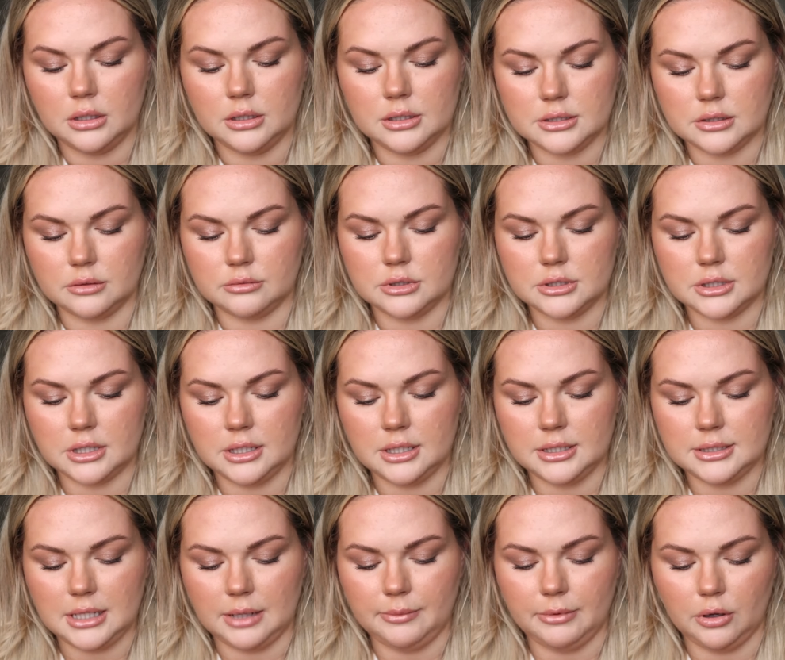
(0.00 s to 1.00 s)
So I'm just going
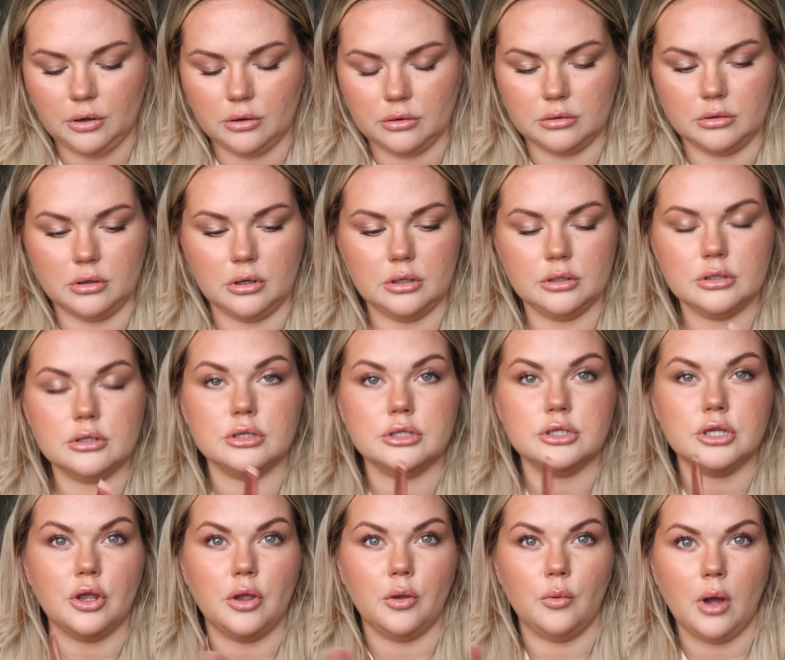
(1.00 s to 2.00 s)
to dab it on
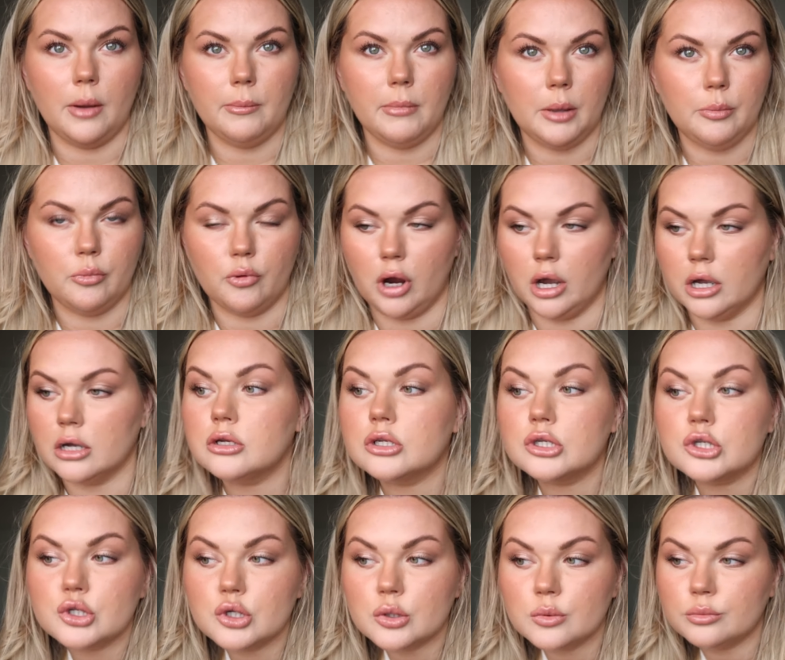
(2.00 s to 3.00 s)
to my
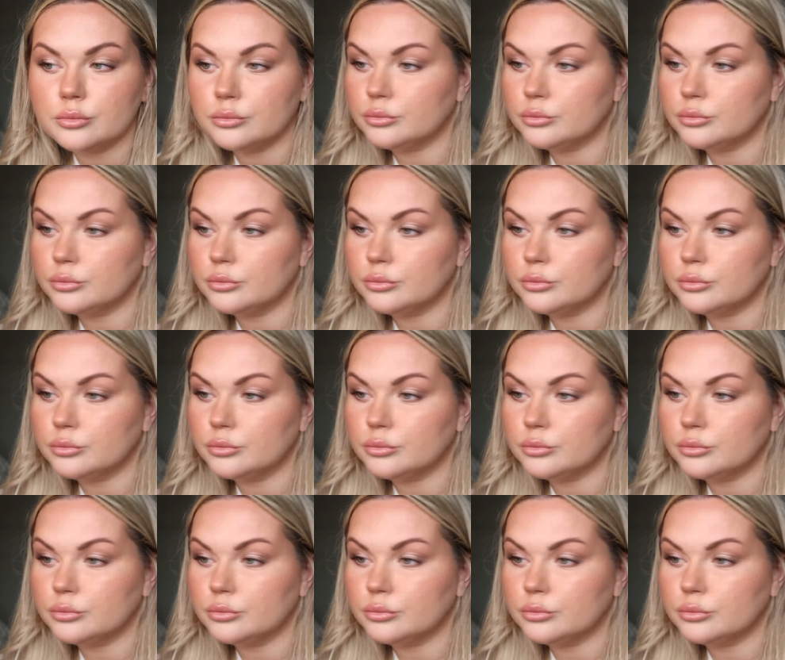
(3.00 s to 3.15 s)
brush.